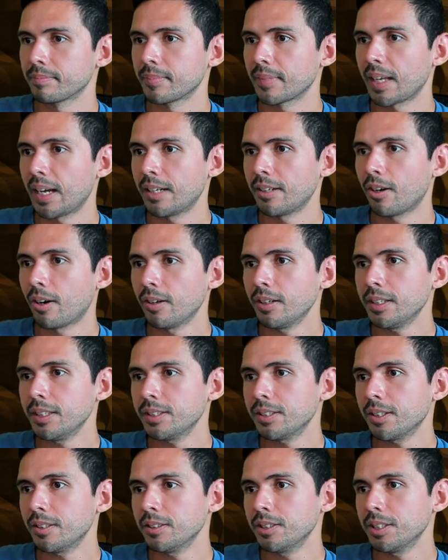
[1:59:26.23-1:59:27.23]
And
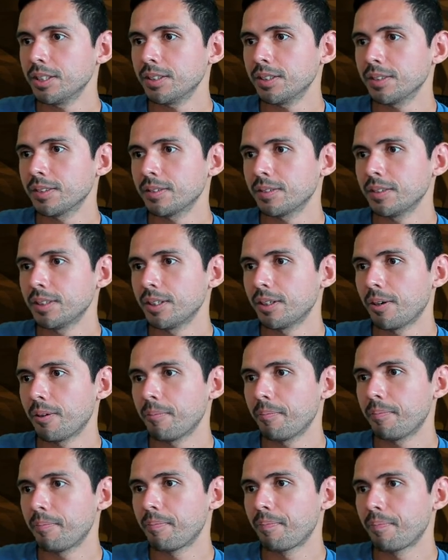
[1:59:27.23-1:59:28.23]
artists are just,
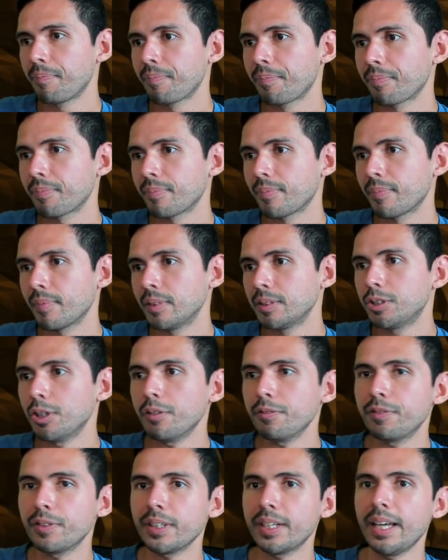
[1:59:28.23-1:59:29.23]

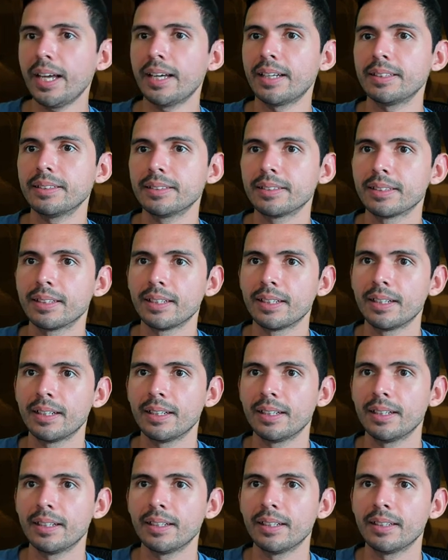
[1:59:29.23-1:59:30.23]
don't forget,
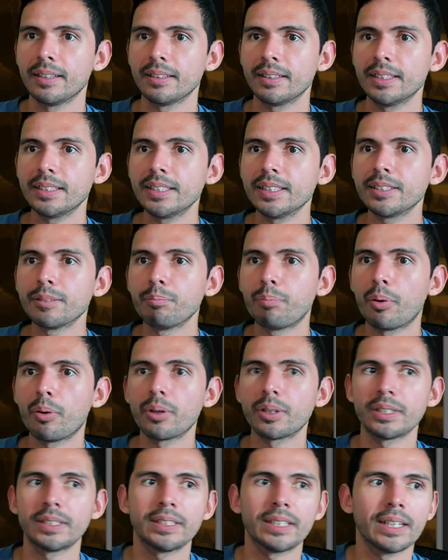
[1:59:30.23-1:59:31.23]
this is
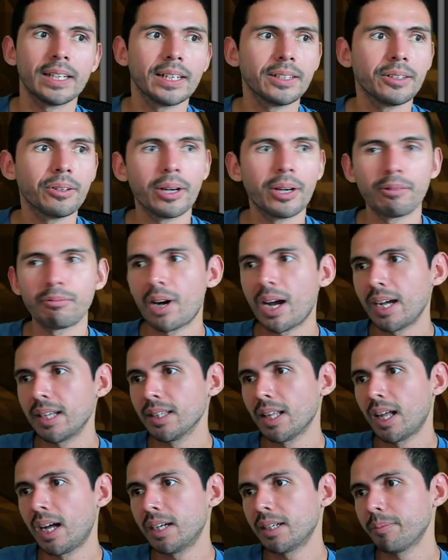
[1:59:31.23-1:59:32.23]
important. And I know I
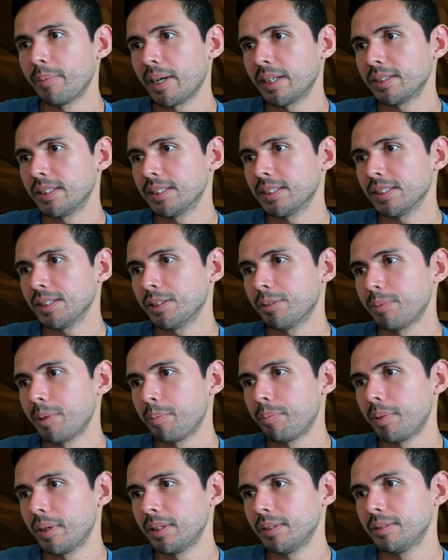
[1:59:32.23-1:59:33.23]
rile on about this a little
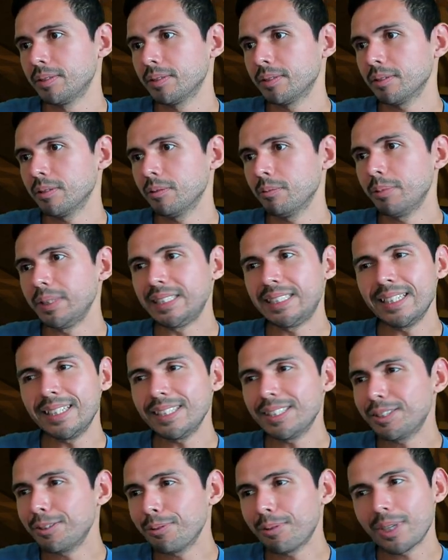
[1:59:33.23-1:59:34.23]
bit, but we did
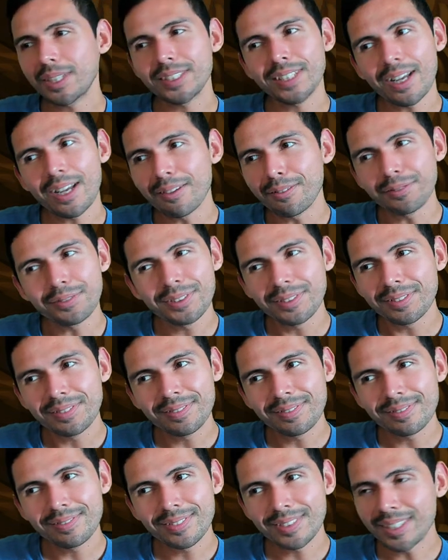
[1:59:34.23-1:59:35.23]
it to ourselves.
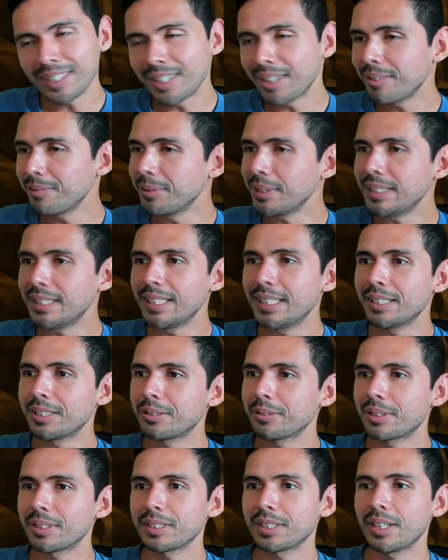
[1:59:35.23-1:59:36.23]
We did it
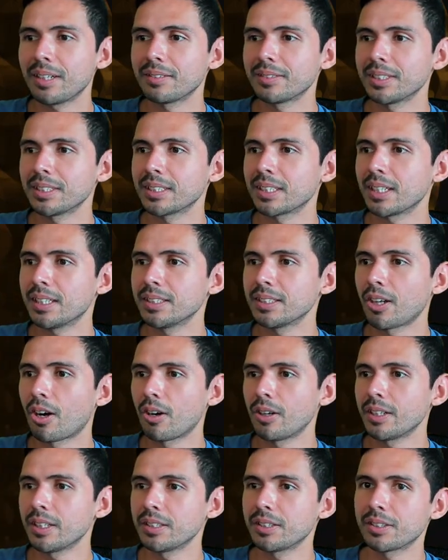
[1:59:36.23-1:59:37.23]
to ourselves. It's because
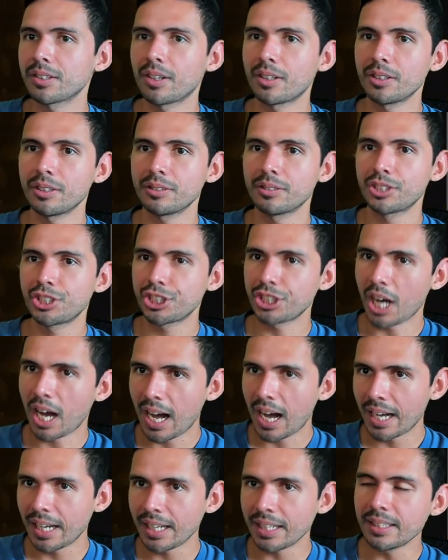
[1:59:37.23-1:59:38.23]
artists are
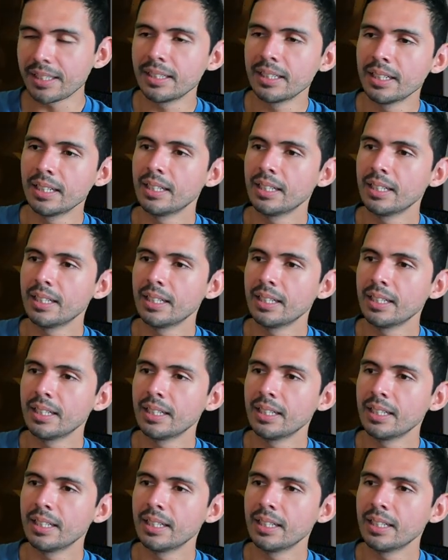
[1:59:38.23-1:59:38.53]
shy.